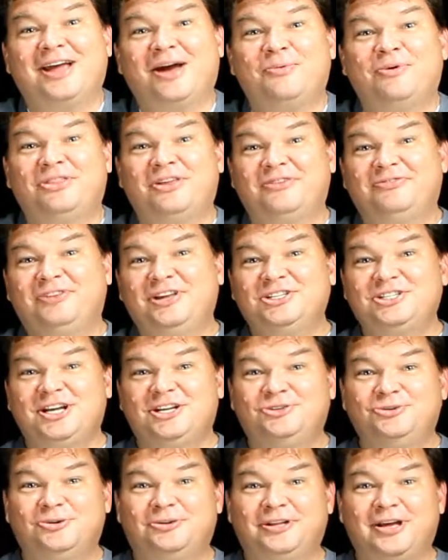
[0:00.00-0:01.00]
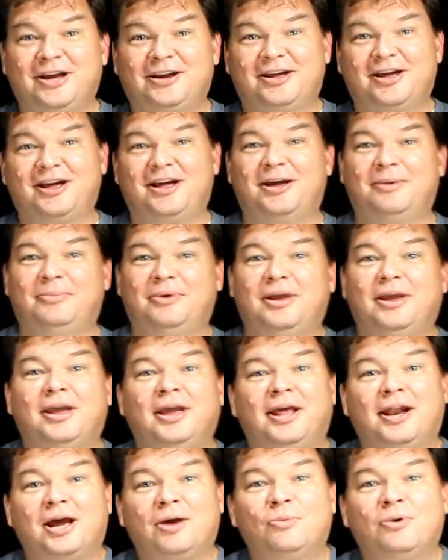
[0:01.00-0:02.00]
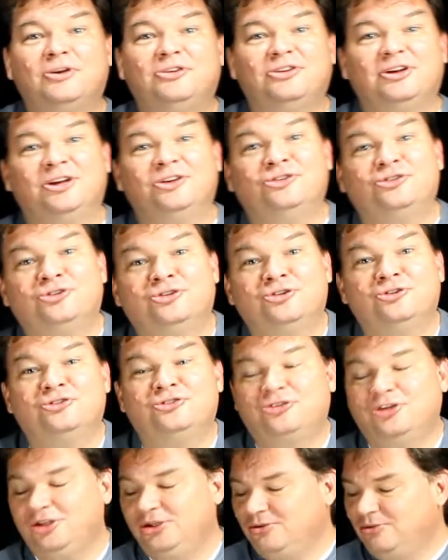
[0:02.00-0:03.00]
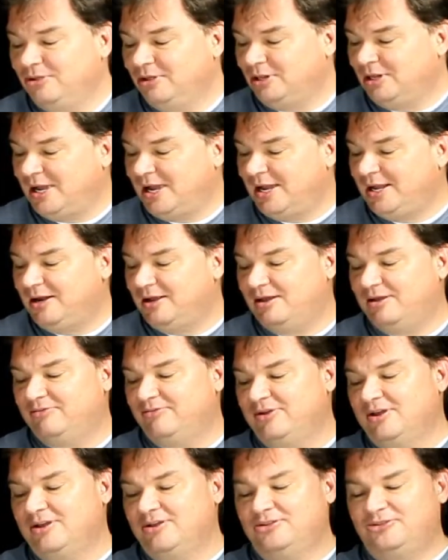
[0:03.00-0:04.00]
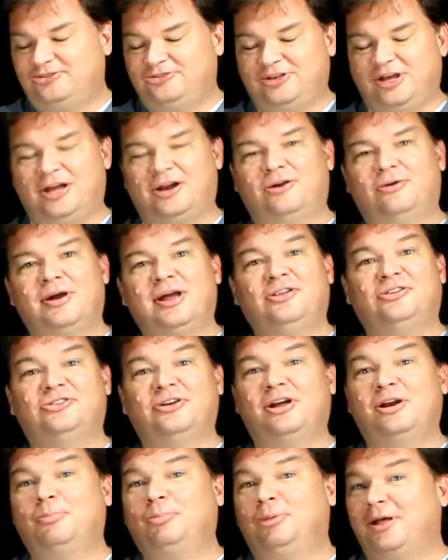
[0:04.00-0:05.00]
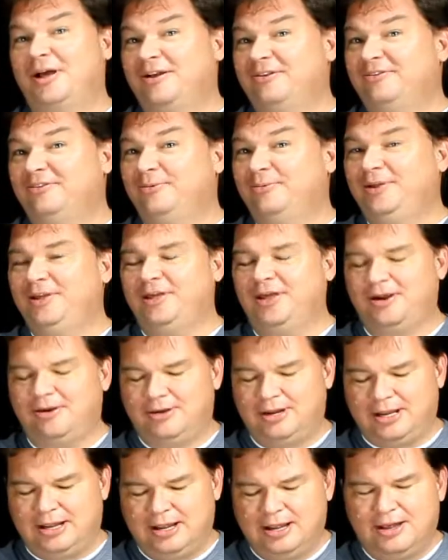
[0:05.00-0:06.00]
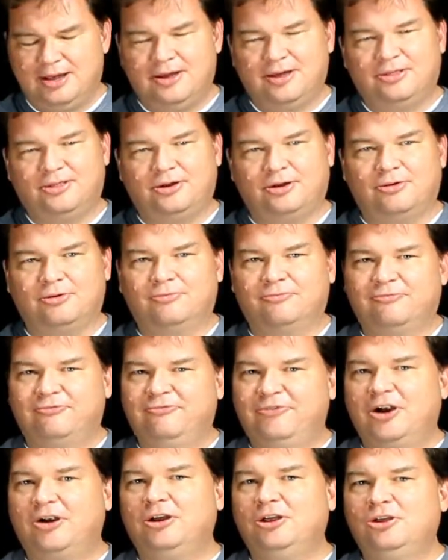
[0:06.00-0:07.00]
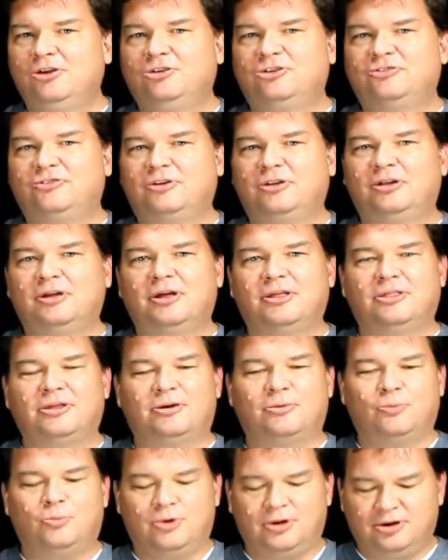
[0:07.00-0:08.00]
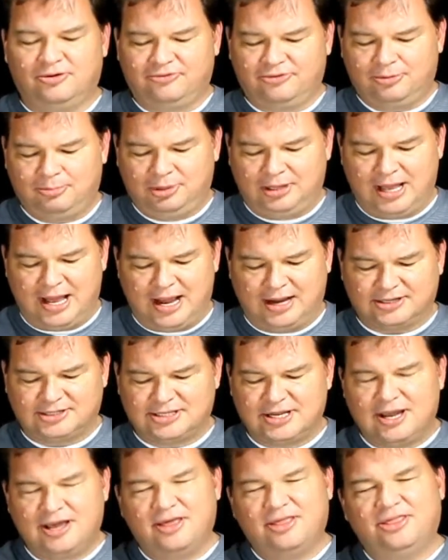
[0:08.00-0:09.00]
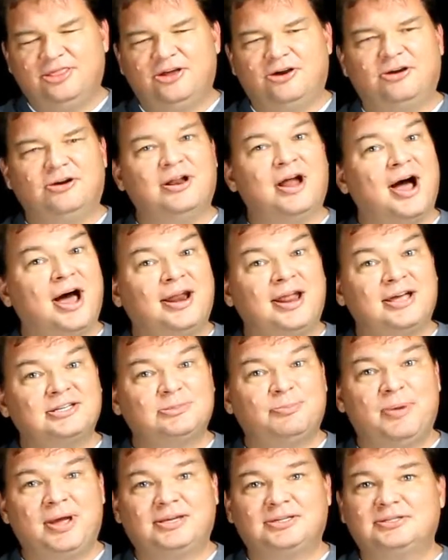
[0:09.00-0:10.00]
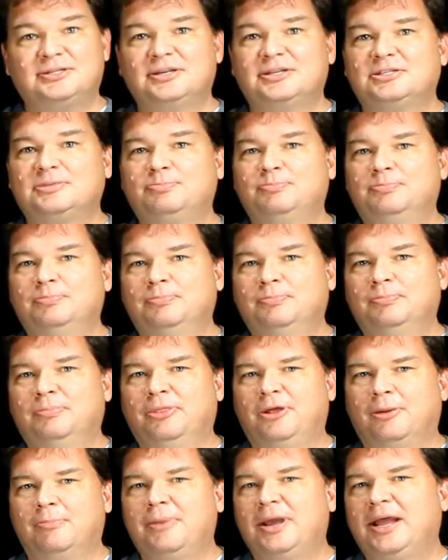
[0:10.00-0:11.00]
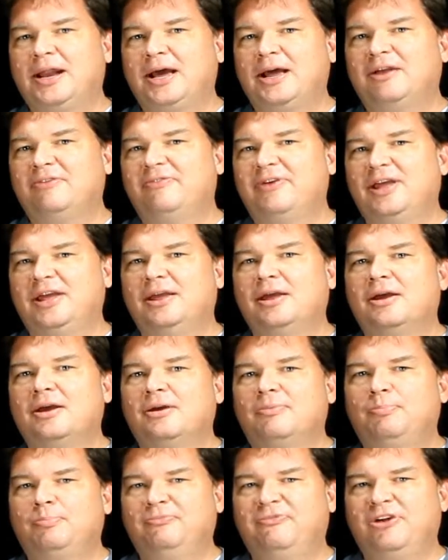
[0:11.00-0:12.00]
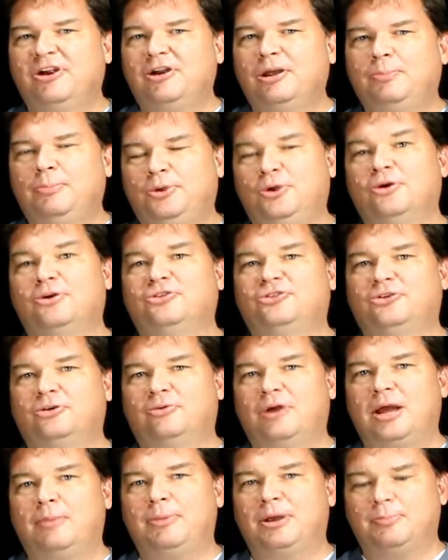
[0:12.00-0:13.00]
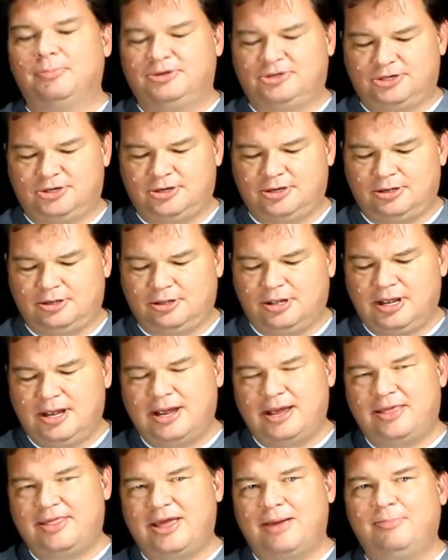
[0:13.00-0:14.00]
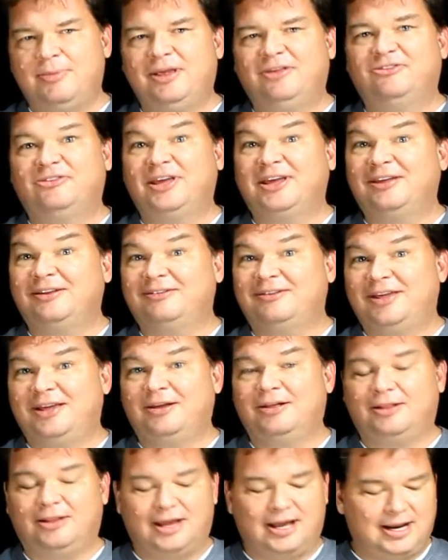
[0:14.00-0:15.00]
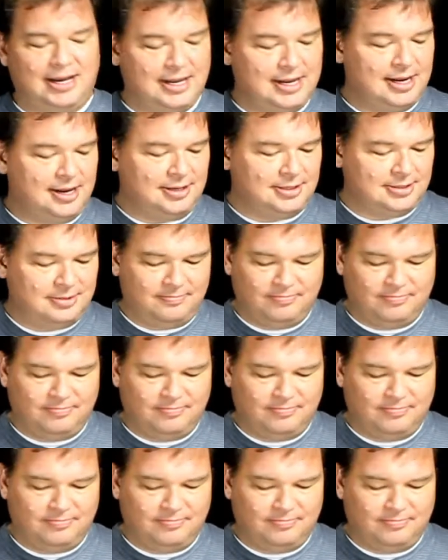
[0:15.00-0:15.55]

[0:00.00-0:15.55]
with FDJtool.com, and I want to introduce to you the line of Solderite solder blocks that we carry. They're very useful, they're wonderful blocks, they're non-asbestos, they're made out of a very pure ceramic material, and that means they can take a lot of heat.